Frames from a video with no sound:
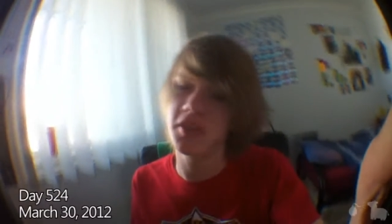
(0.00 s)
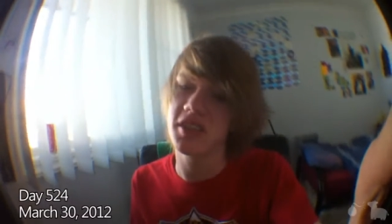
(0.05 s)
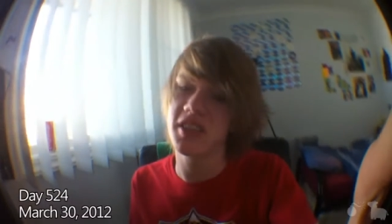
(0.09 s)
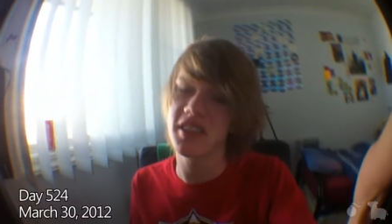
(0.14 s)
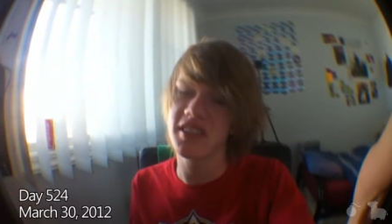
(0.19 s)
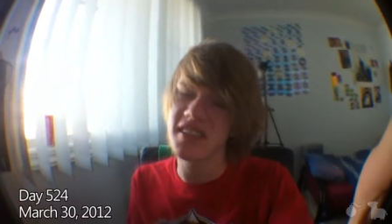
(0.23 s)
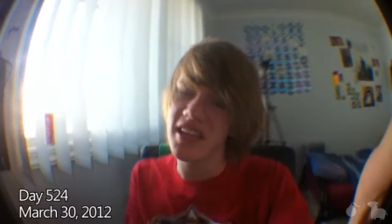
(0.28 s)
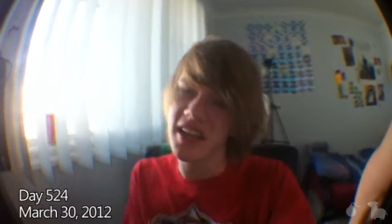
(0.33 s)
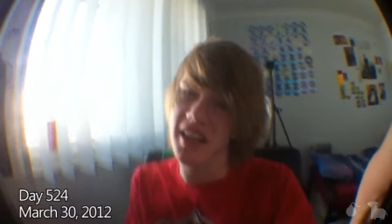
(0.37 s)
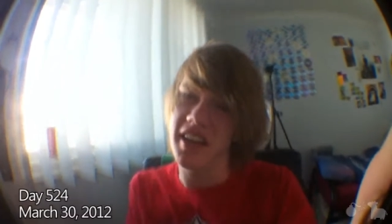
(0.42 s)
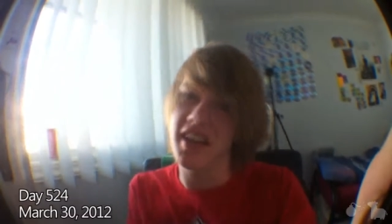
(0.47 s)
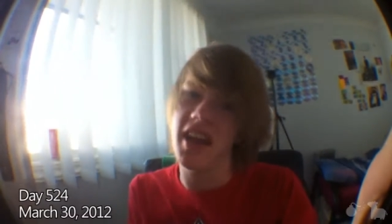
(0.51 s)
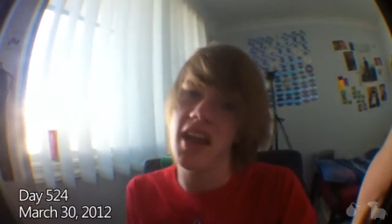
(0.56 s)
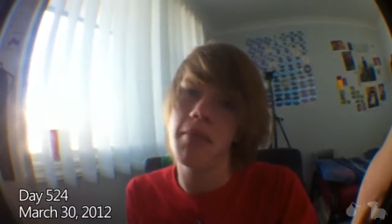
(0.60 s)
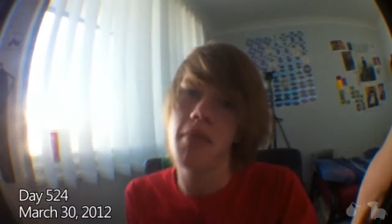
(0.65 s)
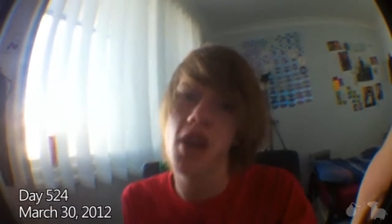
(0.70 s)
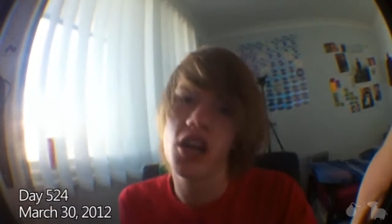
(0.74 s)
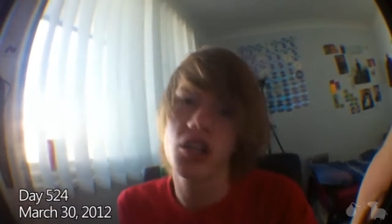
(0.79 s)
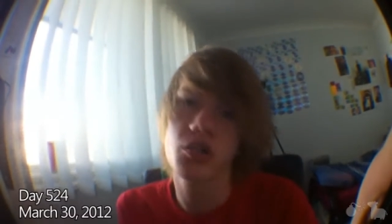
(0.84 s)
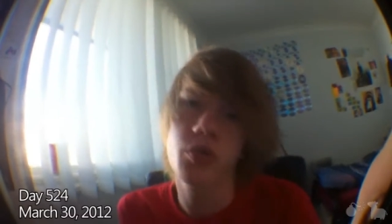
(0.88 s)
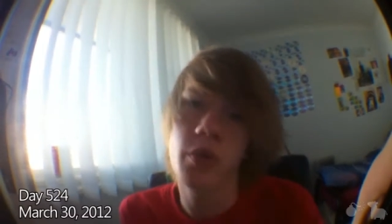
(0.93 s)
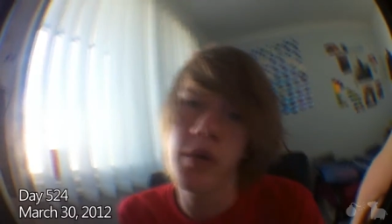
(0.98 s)
and Buster. It's
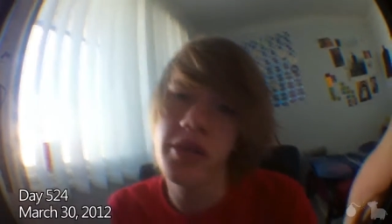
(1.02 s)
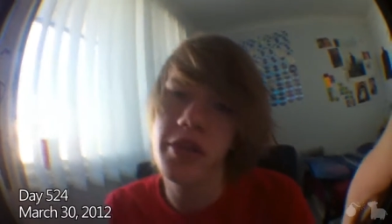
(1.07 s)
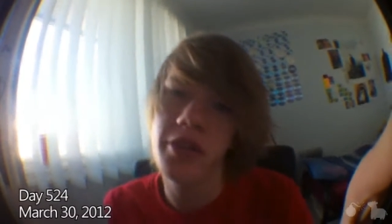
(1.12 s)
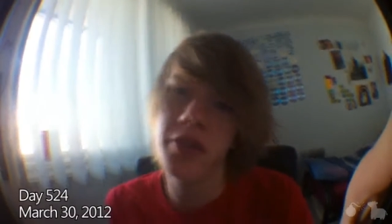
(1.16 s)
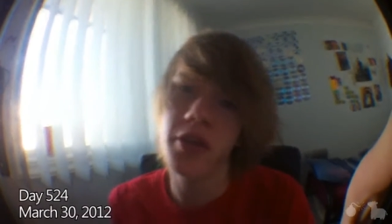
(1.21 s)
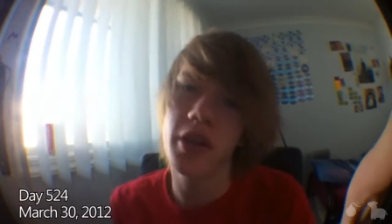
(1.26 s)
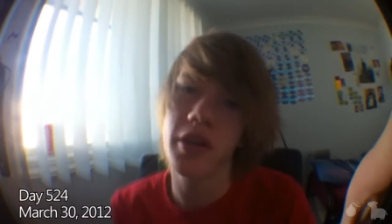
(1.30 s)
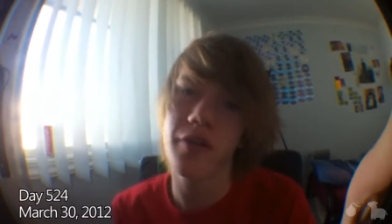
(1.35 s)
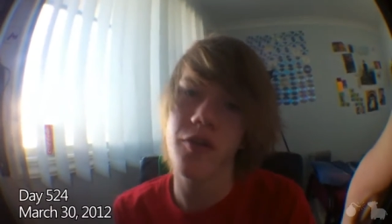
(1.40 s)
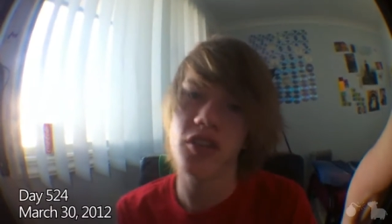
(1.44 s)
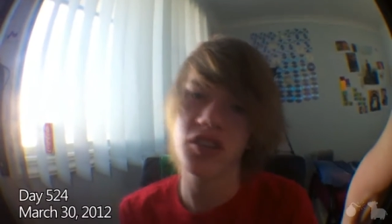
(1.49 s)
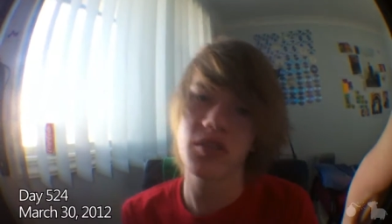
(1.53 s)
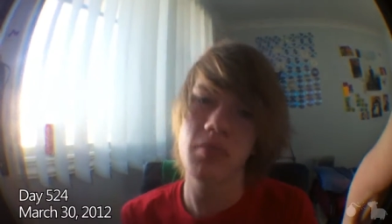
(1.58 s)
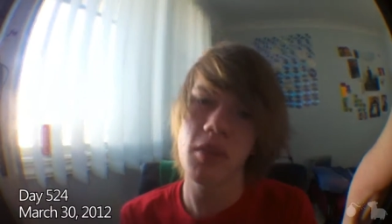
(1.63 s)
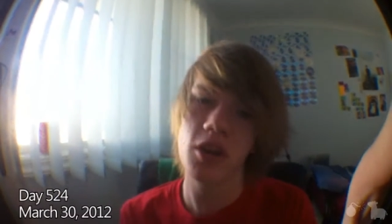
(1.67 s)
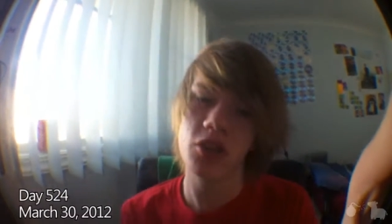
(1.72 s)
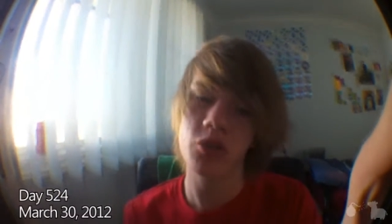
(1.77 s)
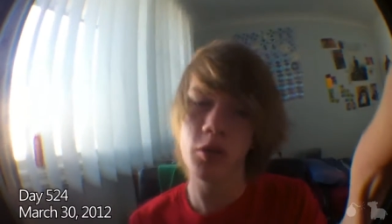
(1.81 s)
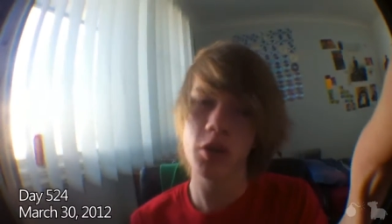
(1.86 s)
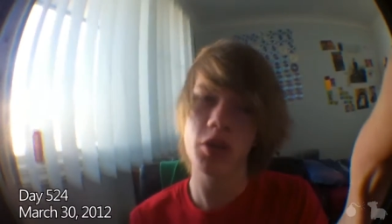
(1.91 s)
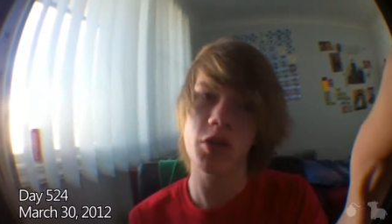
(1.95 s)
Saturday, March 31st March